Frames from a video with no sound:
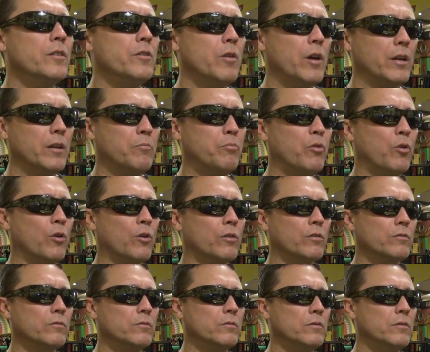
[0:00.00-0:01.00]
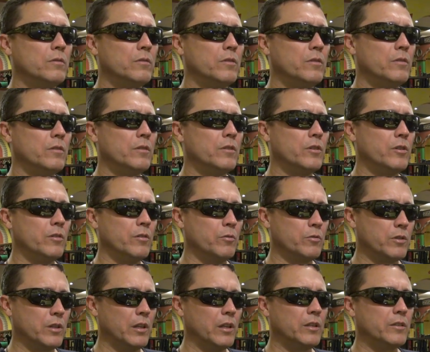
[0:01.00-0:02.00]
You had the pork? It
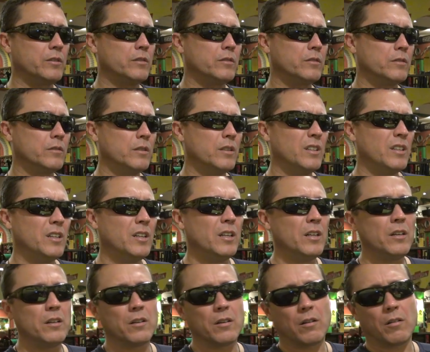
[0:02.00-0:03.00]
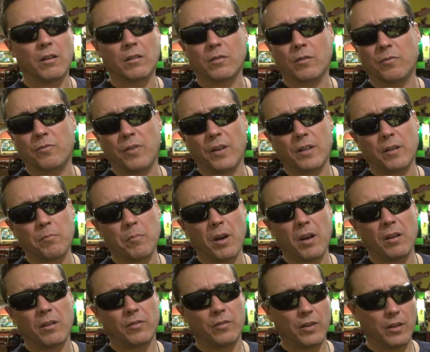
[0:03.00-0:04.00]
was delicious? Alright, so
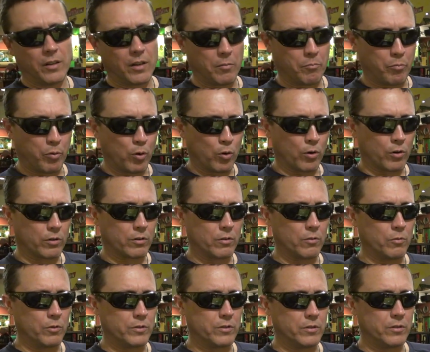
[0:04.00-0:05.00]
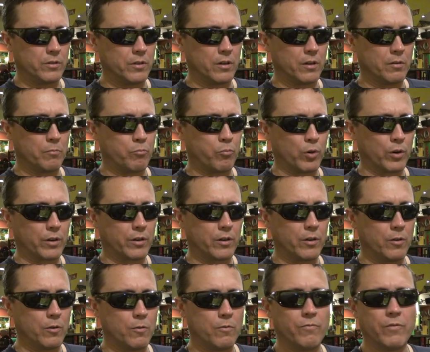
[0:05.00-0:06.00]
Fatima said that pork, which is the
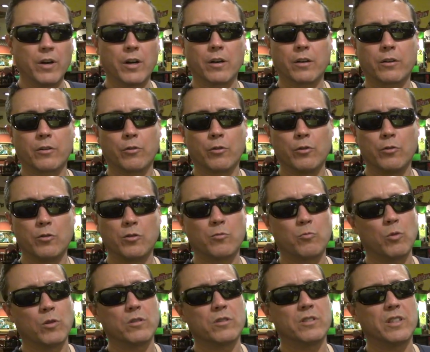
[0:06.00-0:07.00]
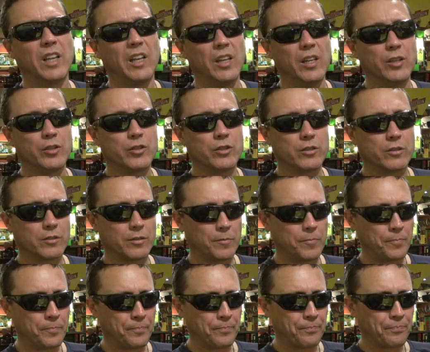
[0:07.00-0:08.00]
Puerco Veracruz, was delicious.
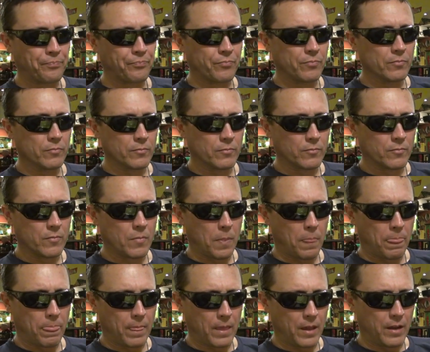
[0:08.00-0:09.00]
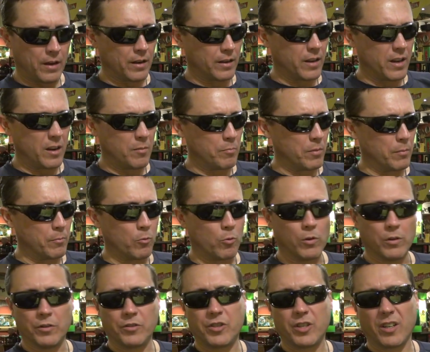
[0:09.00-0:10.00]
And I can't remember
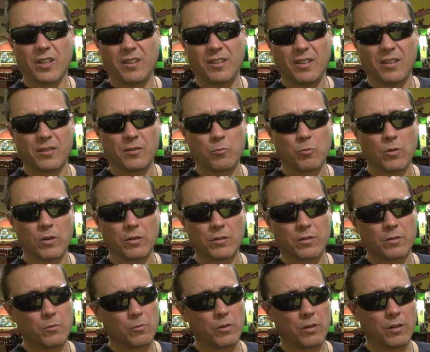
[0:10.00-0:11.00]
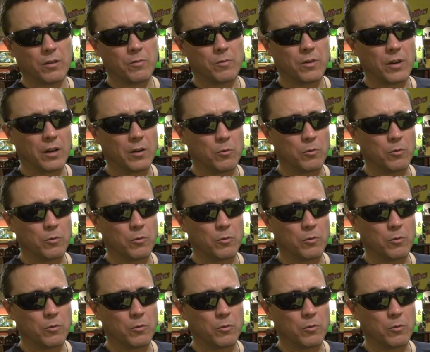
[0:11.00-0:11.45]
what the chicken dish was, so we, I